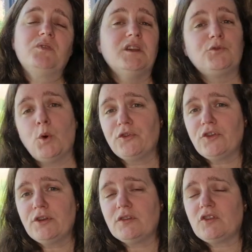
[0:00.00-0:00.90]
This
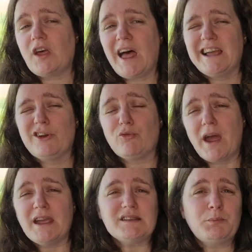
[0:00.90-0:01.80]
wasn't a
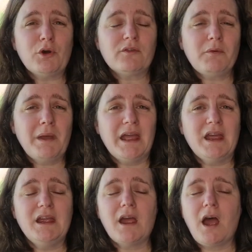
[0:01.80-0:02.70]
great book for
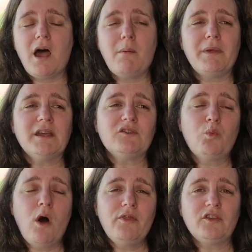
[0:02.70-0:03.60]
me. Um,
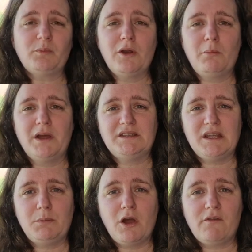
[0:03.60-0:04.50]
it's one that's been on my
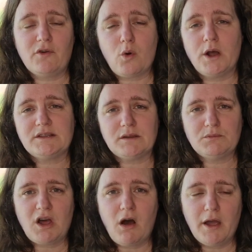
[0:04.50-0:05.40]
TBR for quite
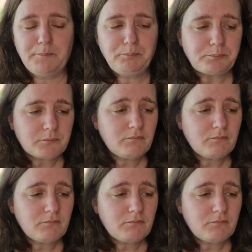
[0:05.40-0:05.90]
some time.